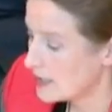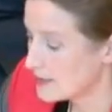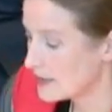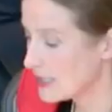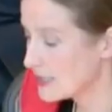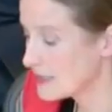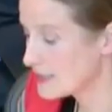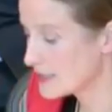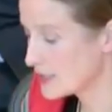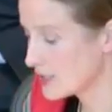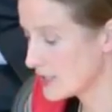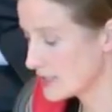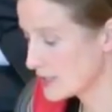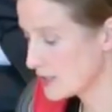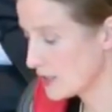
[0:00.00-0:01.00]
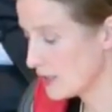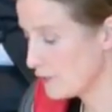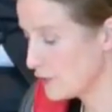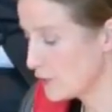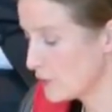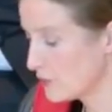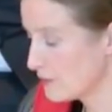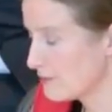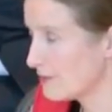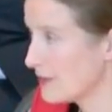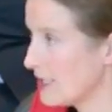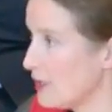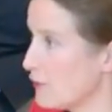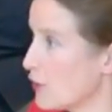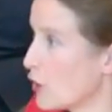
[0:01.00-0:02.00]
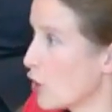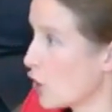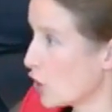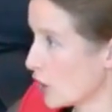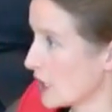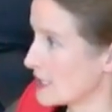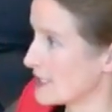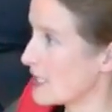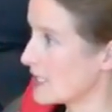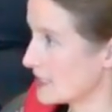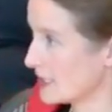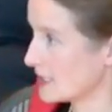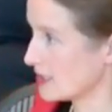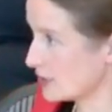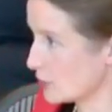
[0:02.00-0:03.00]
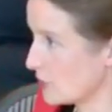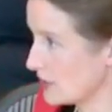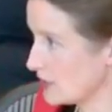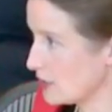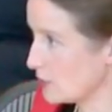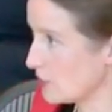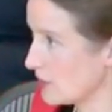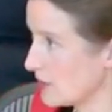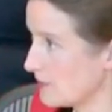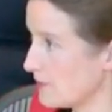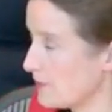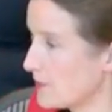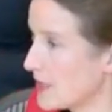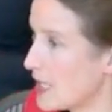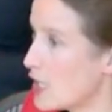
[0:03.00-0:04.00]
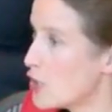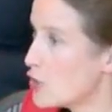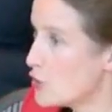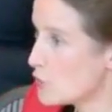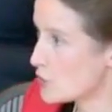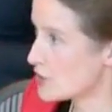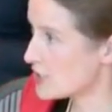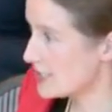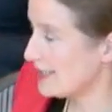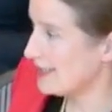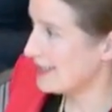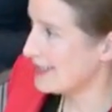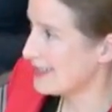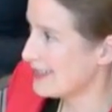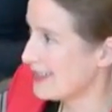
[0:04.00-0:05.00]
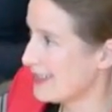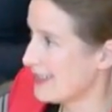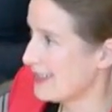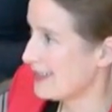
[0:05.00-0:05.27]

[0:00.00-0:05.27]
And that is just, if you even look at Article 21, you see